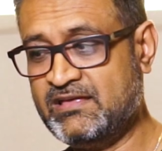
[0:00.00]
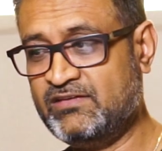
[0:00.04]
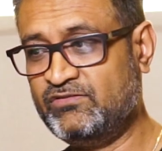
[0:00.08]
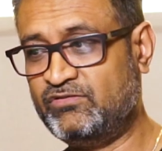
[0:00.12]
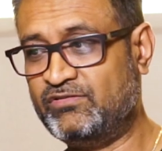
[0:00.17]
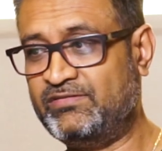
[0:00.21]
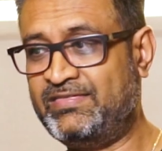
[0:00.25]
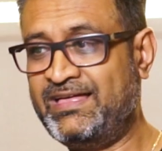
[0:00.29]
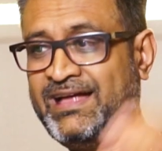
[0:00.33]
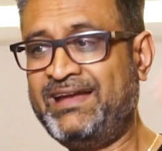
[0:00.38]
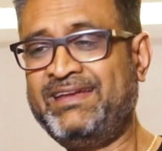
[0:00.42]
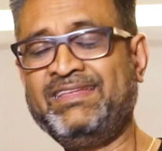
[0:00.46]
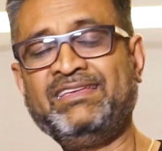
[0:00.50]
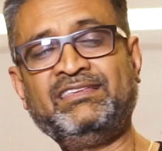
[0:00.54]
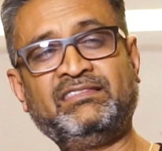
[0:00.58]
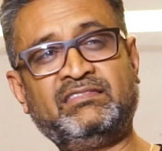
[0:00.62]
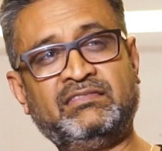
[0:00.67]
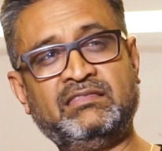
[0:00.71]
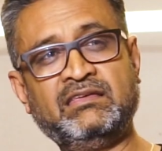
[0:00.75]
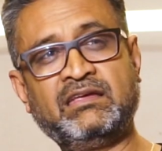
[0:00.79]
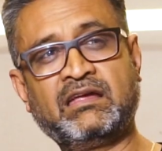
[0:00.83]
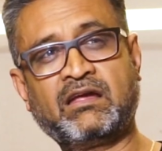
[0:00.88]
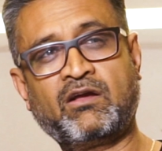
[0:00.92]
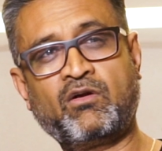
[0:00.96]
So that is
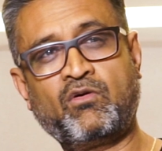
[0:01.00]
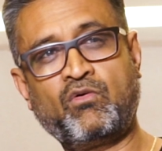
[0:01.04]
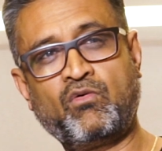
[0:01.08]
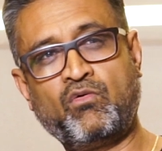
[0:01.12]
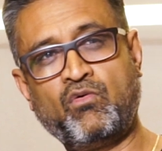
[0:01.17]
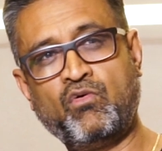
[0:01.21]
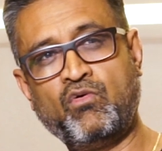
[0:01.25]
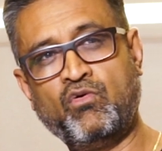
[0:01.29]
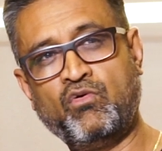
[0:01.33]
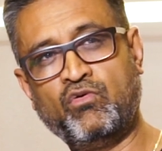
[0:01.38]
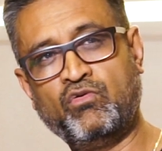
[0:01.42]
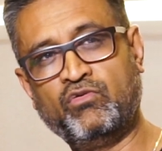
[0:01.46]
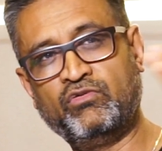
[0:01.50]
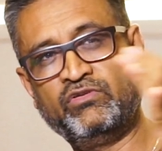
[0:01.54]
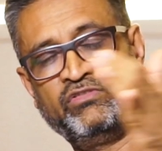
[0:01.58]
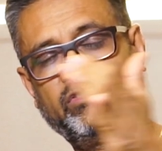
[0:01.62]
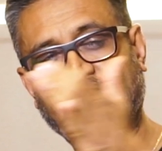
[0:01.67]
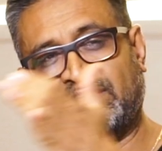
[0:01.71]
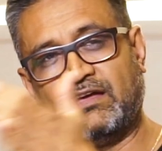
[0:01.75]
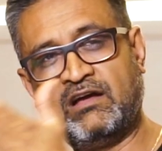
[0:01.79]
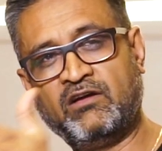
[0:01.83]
the course